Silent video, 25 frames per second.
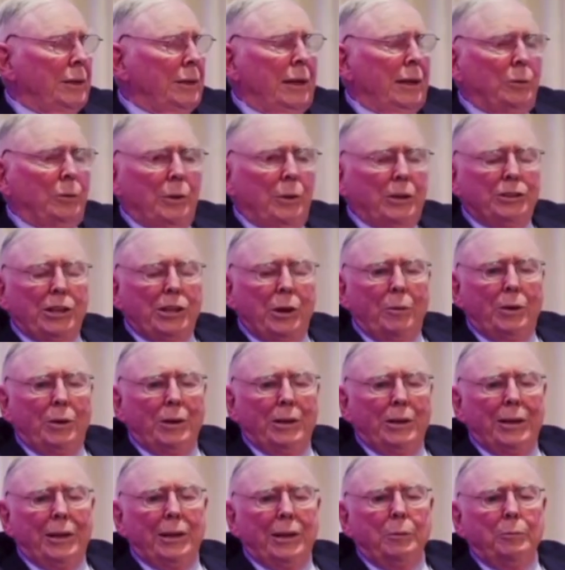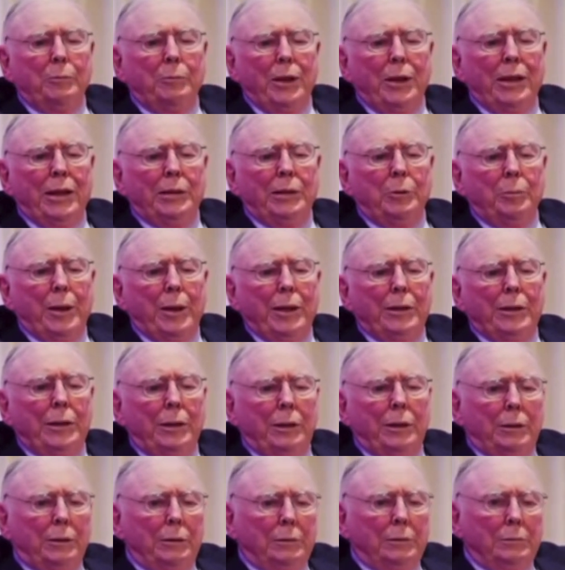to get rich. I wanted to get
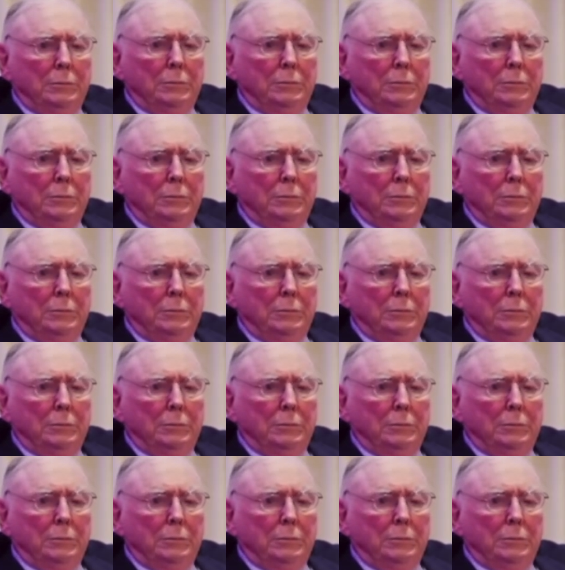independent.